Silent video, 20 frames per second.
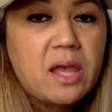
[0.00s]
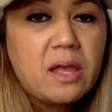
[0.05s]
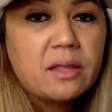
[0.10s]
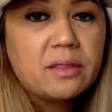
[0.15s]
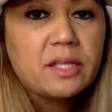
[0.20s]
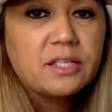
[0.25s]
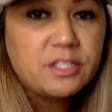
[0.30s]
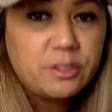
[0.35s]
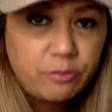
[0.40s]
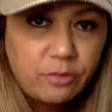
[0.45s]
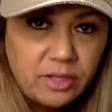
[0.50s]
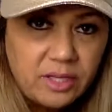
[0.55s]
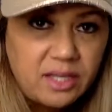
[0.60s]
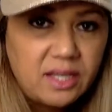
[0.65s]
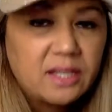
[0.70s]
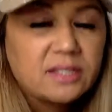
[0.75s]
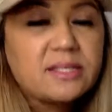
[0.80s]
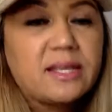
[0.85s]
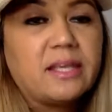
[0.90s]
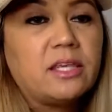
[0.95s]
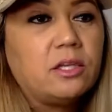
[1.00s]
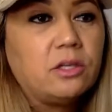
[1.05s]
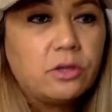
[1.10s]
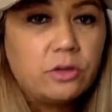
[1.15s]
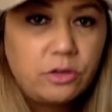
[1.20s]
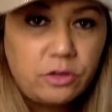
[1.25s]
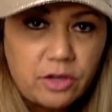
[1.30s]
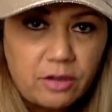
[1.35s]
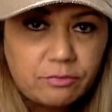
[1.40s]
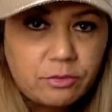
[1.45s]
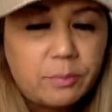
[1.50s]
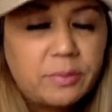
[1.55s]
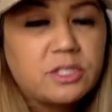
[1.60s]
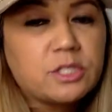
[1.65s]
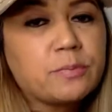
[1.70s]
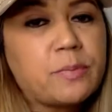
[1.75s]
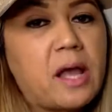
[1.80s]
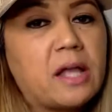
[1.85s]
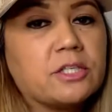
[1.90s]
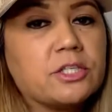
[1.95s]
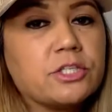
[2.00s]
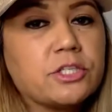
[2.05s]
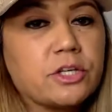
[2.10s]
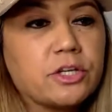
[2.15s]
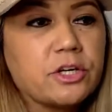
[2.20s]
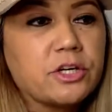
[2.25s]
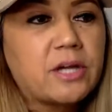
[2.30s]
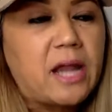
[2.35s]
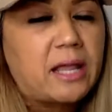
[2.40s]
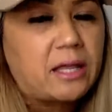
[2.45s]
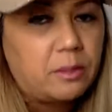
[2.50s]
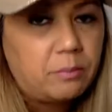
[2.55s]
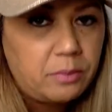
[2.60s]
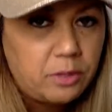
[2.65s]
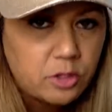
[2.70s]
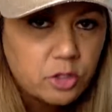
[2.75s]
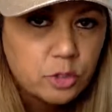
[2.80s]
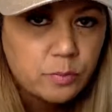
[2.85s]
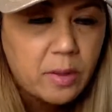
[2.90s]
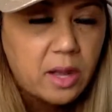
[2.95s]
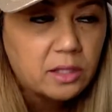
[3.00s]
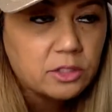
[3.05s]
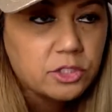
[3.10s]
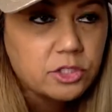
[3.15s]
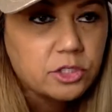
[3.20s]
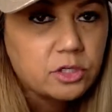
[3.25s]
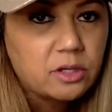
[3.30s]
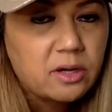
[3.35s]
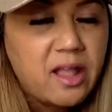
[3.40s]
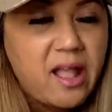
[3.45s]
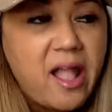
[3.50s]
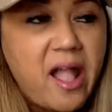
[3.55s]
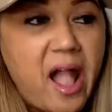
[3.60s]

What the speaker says: the different kits, like, you have to be sponsored. I can be your sponsor.